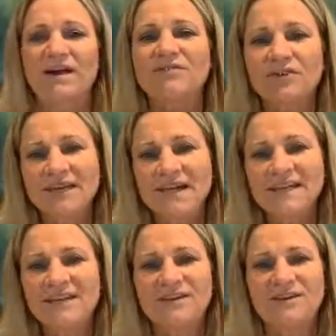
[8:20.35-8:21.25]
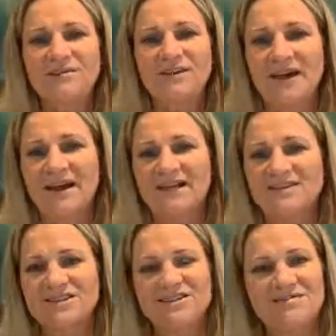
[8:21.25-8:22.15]
if you're laying down on a bed, I
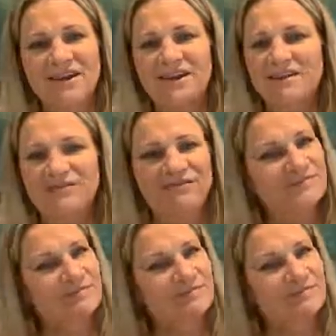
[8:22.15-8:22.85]
just invite you to,